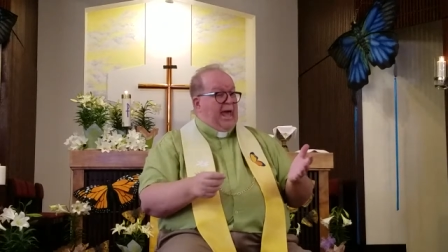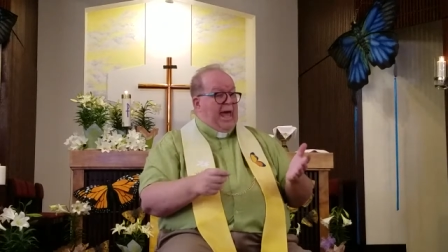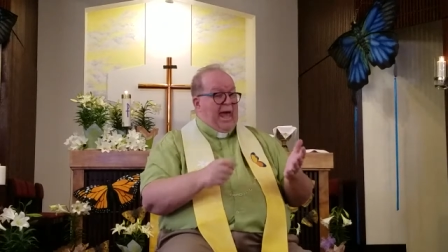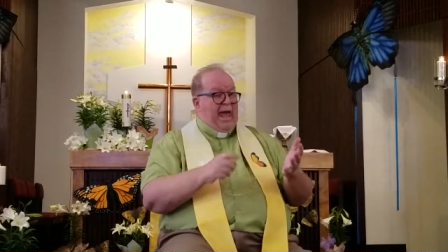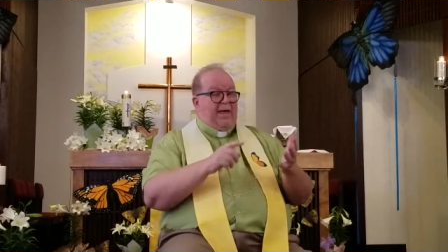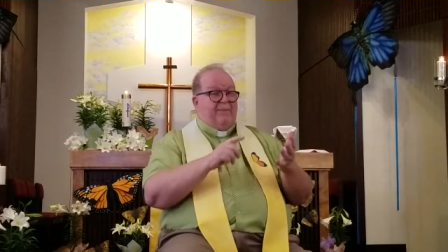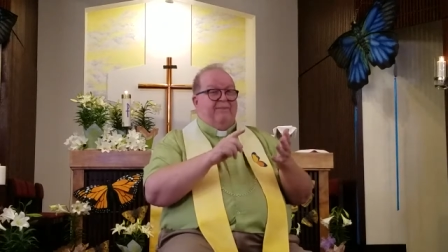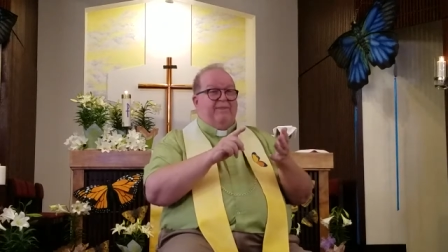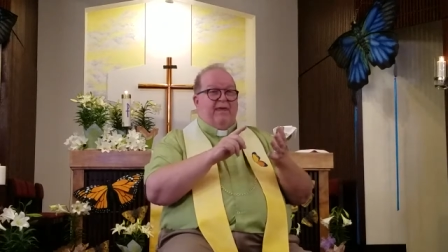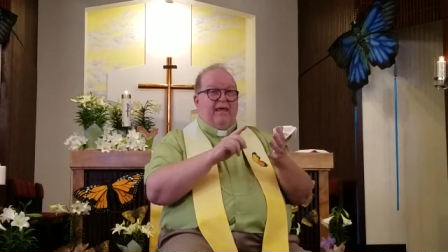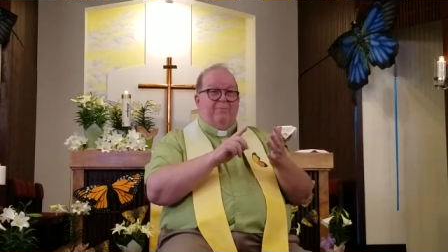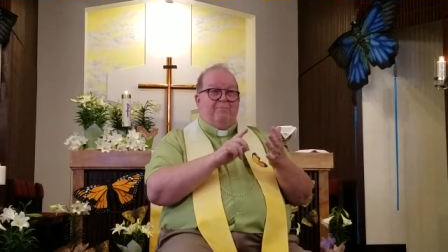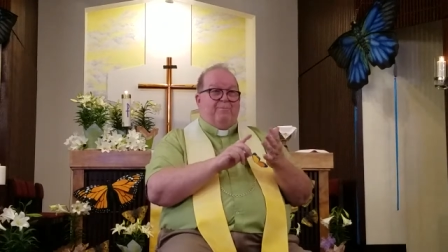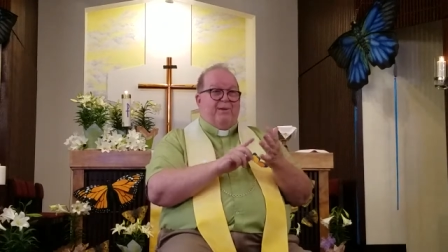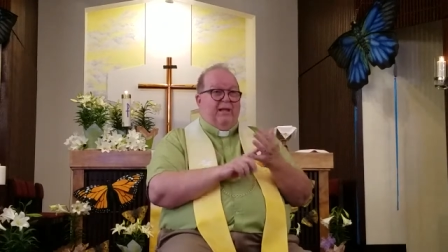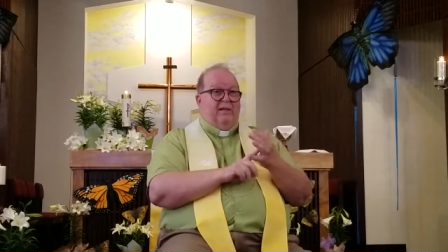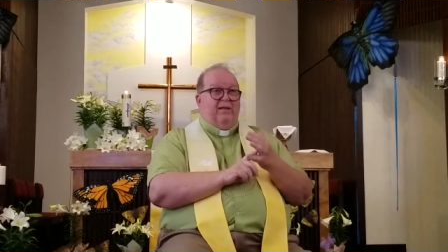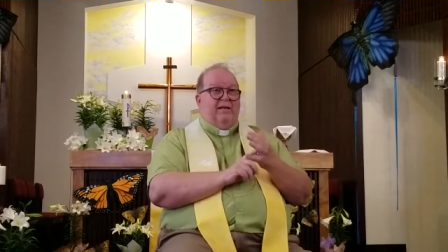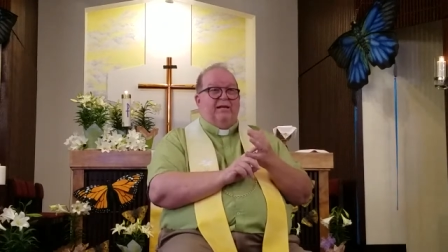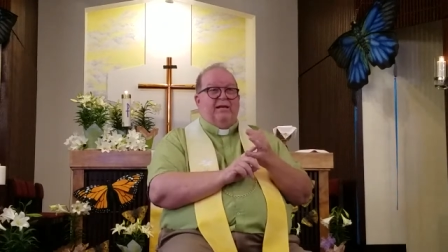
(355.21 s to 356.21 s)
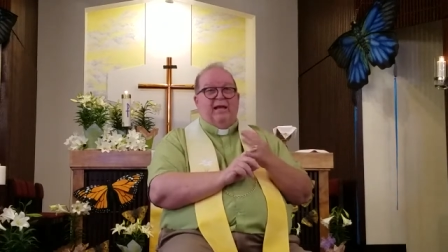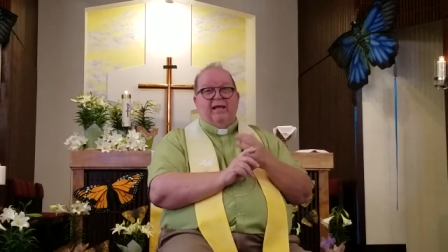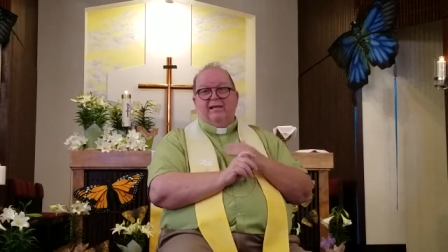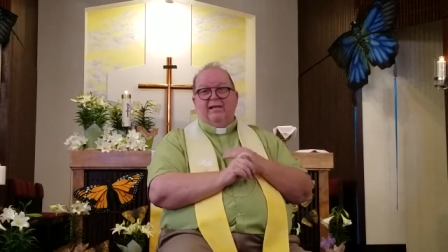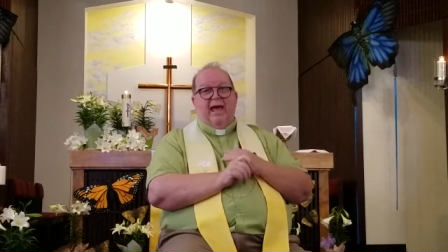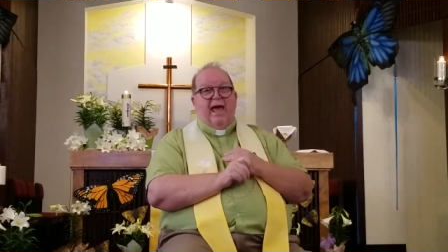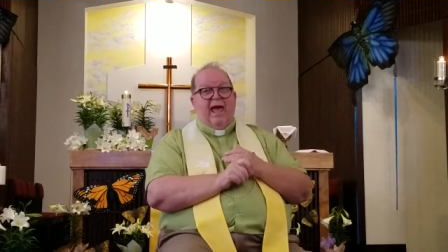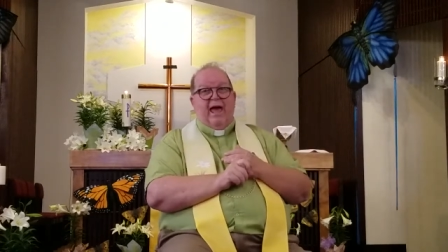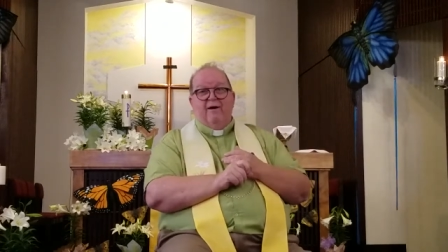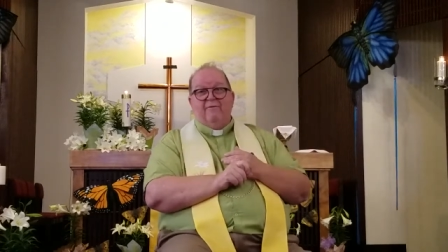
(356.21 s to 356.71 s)
And the ability
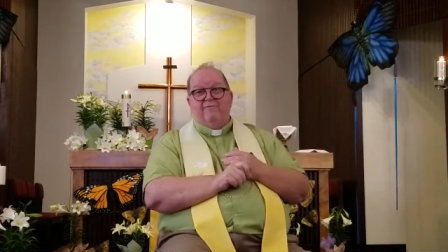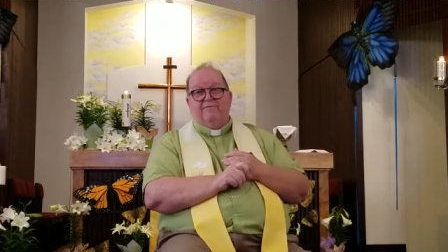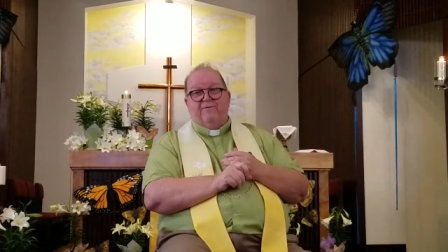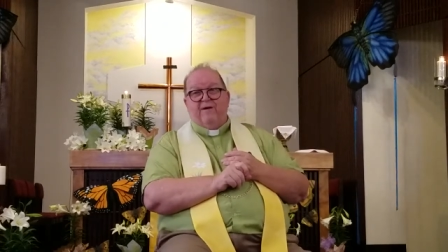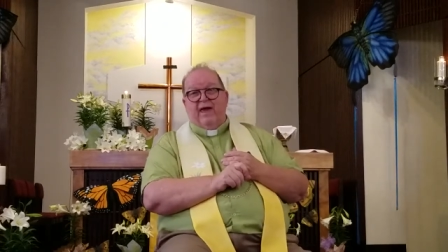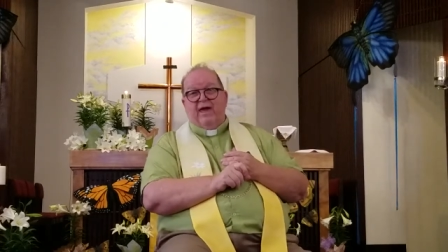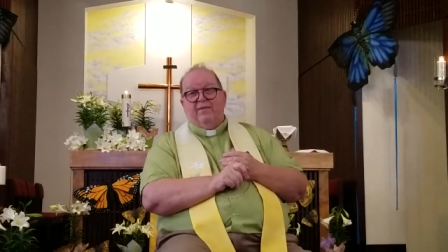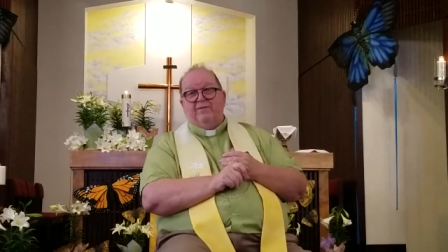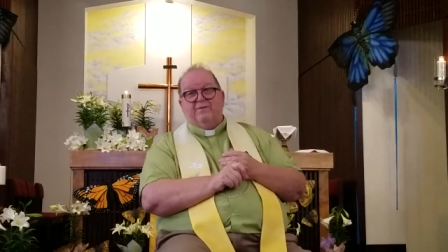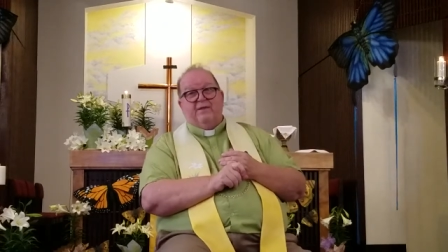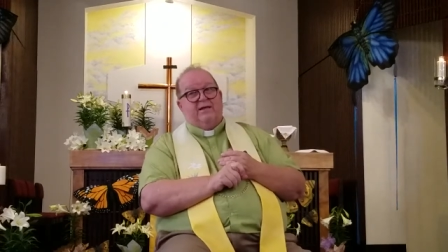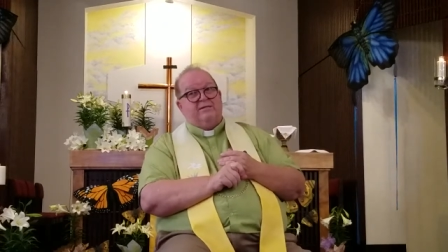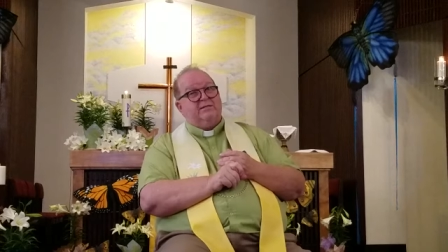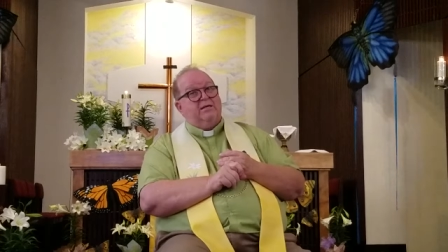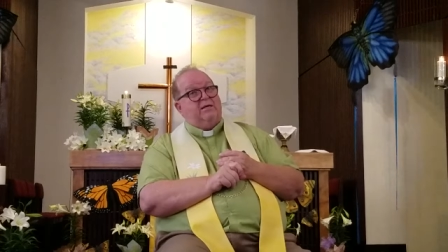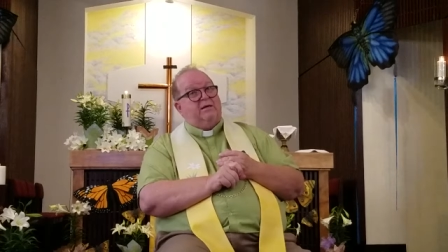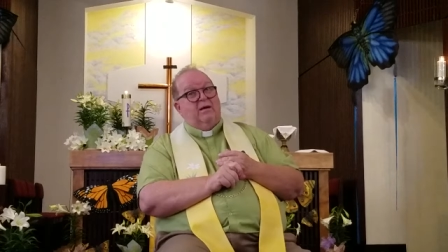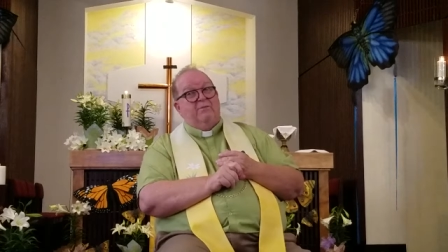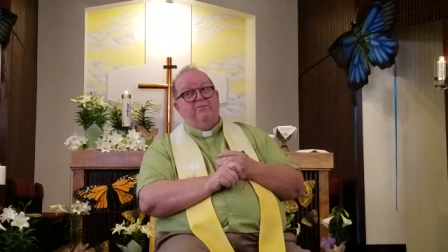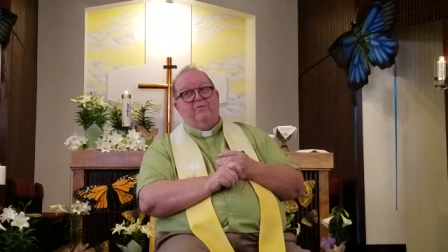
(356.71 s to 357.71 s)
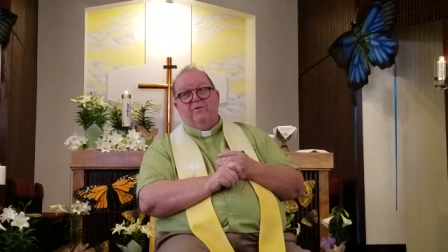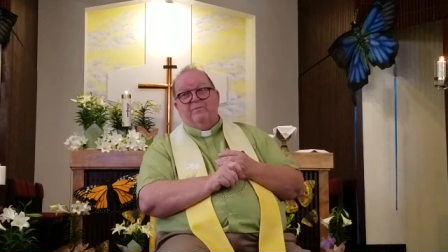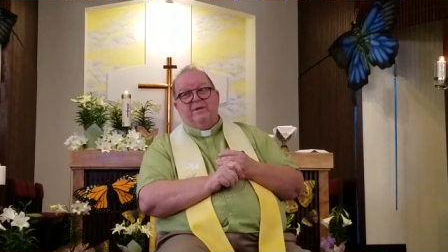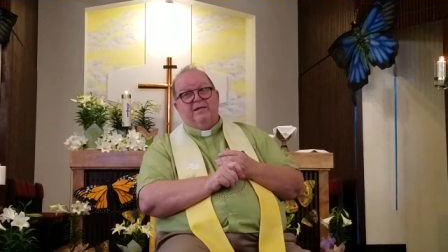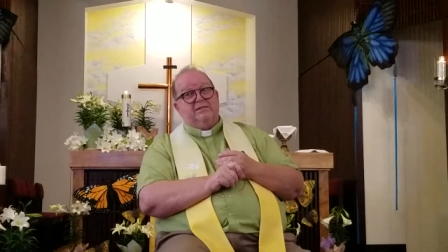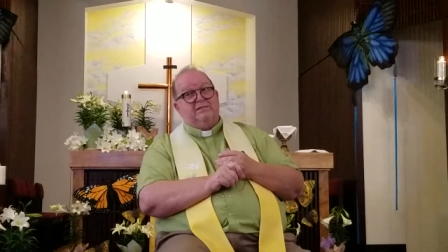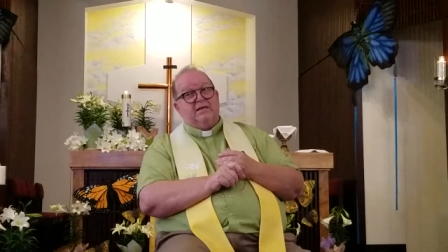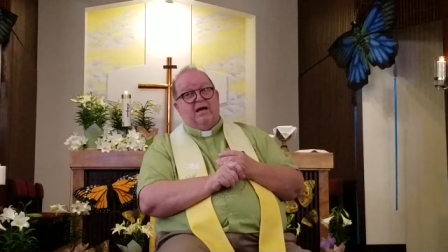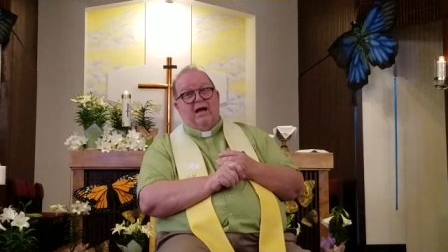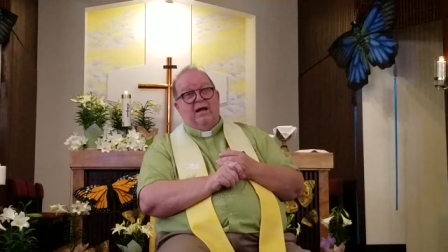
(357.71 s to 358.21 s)
to have faith doesn't come from
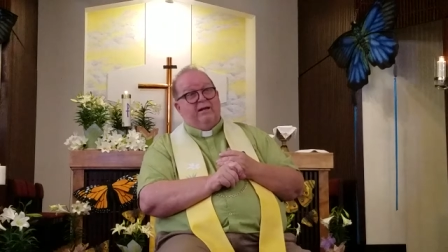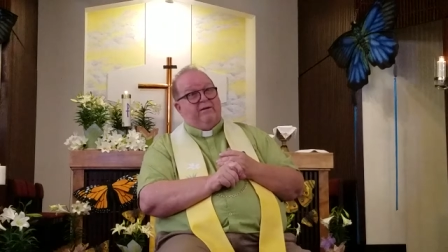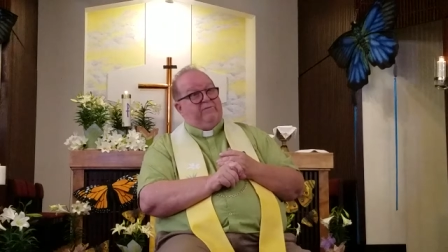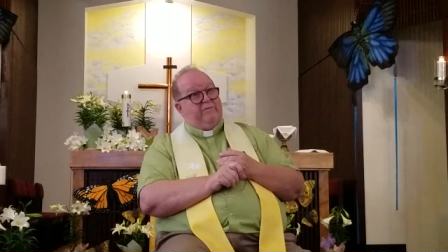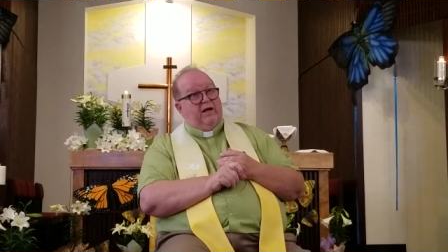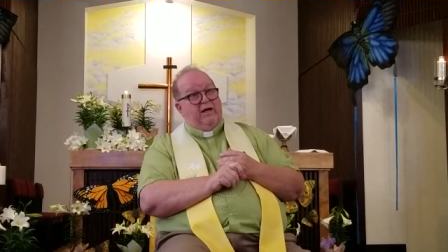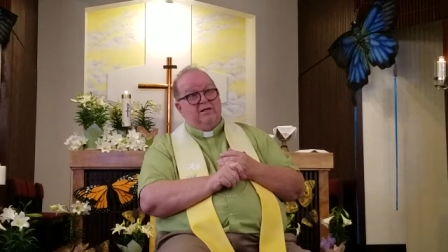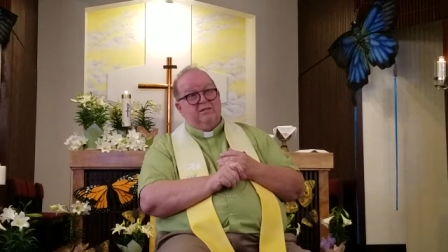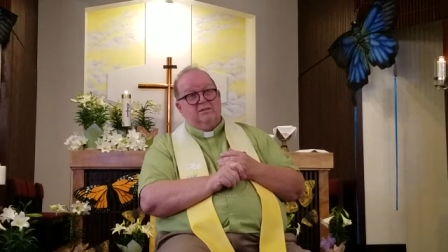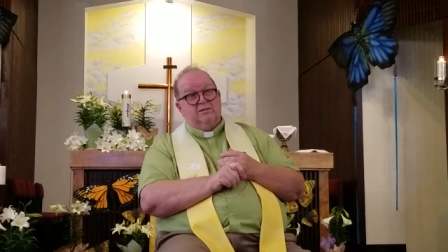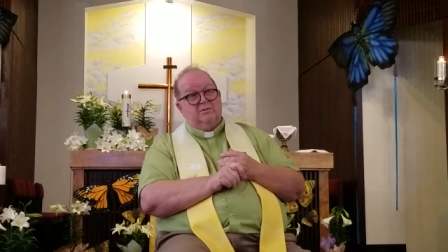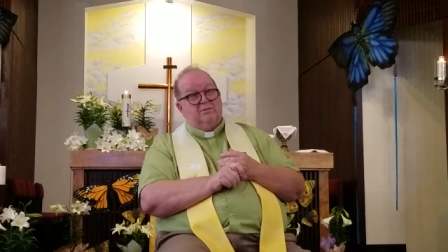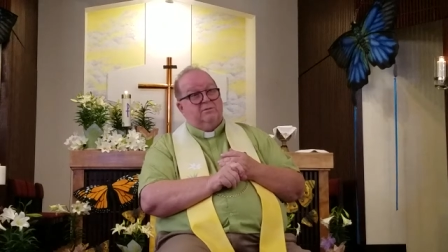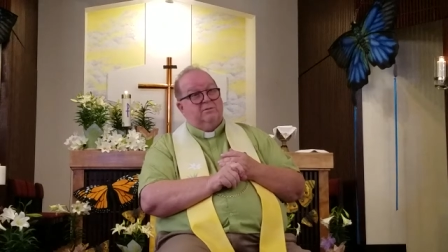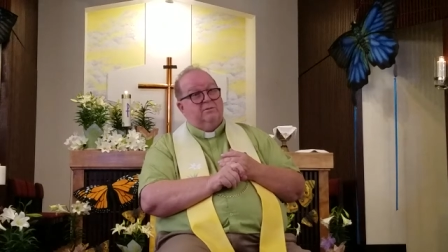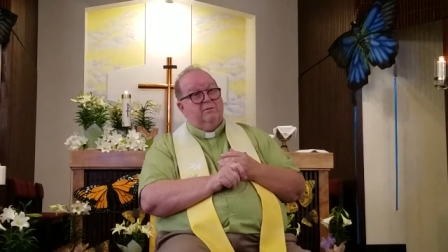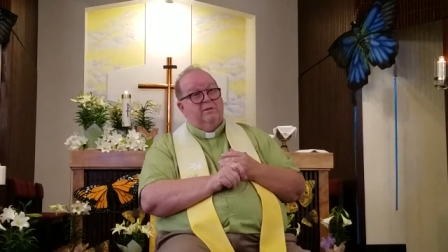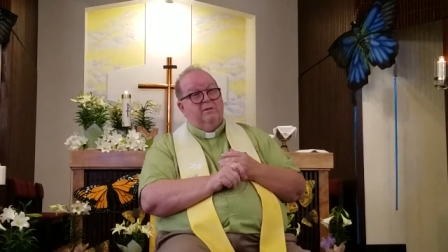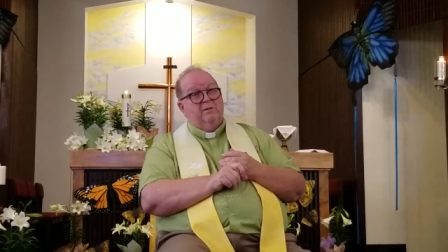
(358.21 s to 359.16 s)
inside of us,